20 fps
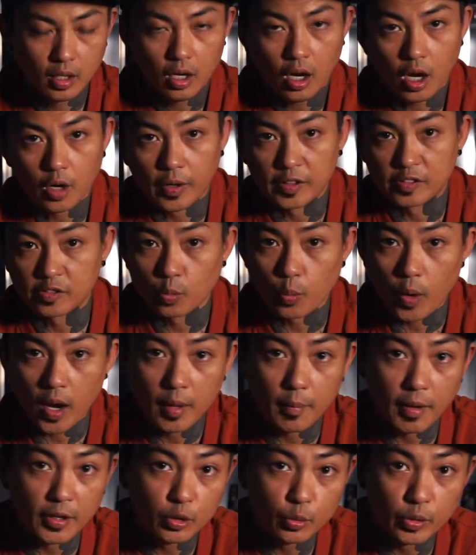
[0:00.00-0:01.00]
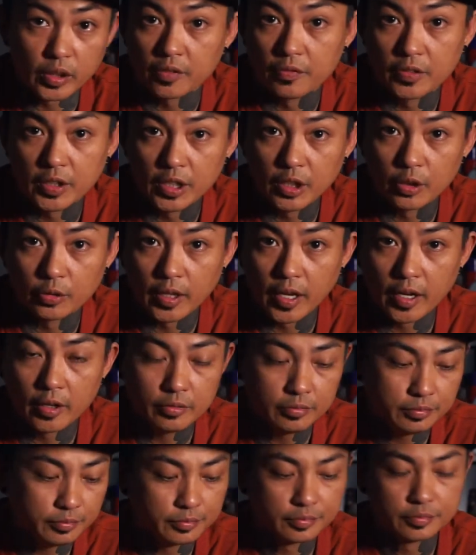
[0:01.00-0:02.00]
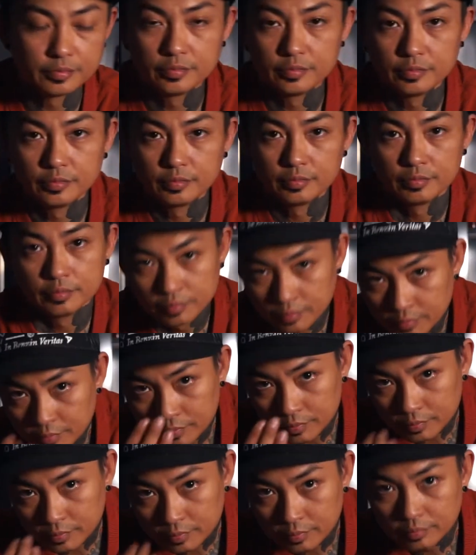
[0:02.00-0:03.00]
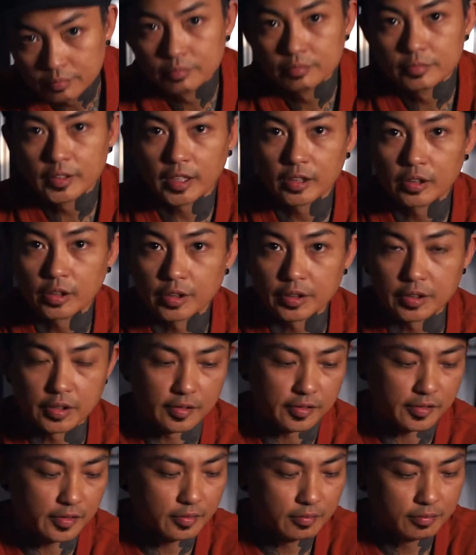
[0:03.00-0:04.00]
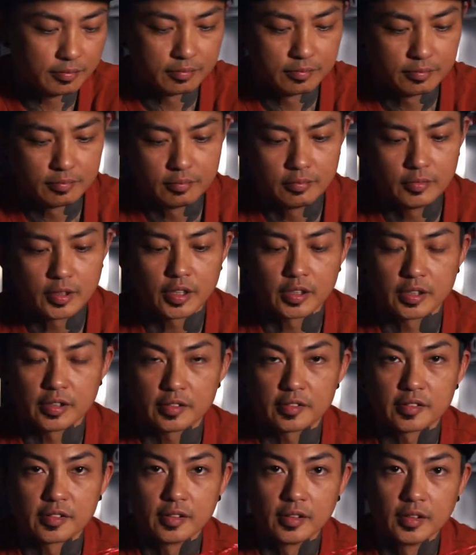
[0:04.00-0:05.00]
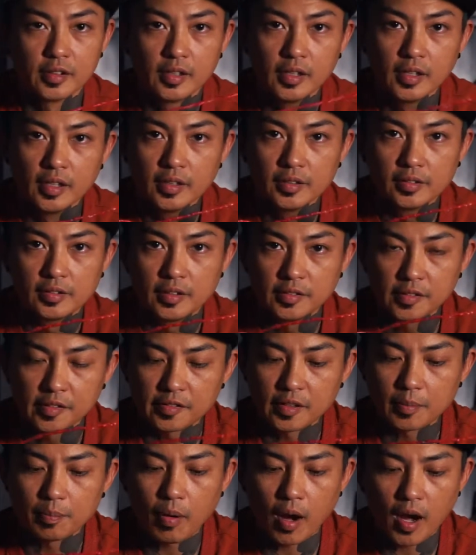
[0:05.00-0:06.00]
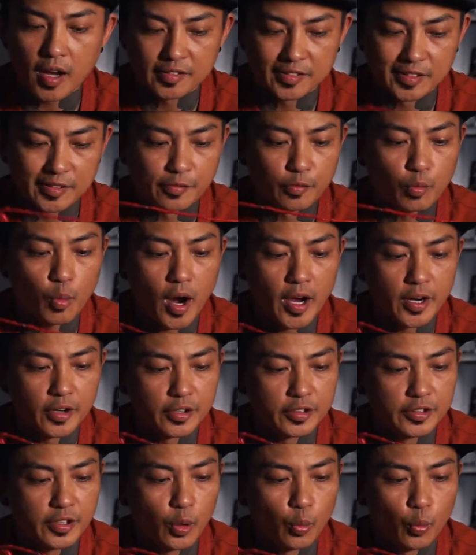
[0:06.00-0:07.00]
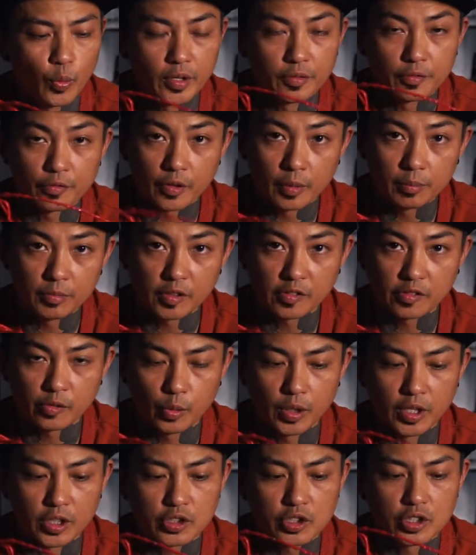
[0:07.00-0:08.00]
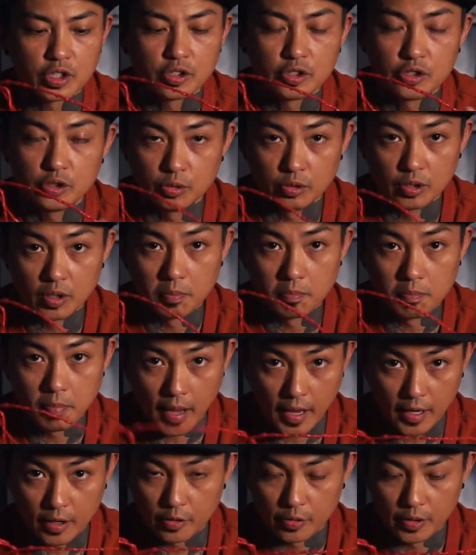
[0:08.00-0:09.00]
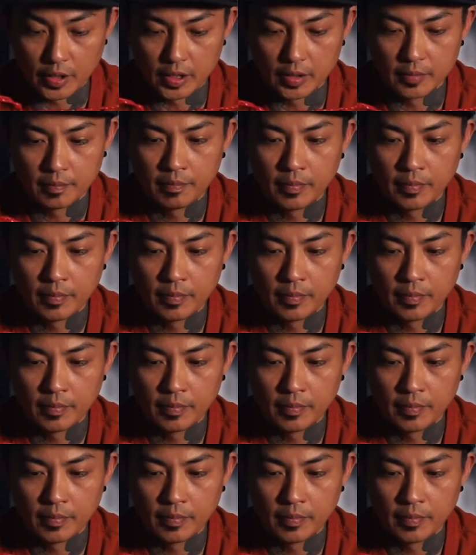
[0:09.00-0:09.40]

All right, so why am I doing a video now? Take a look at this. Look at this. This is the positive wire that went from the switch to the battery.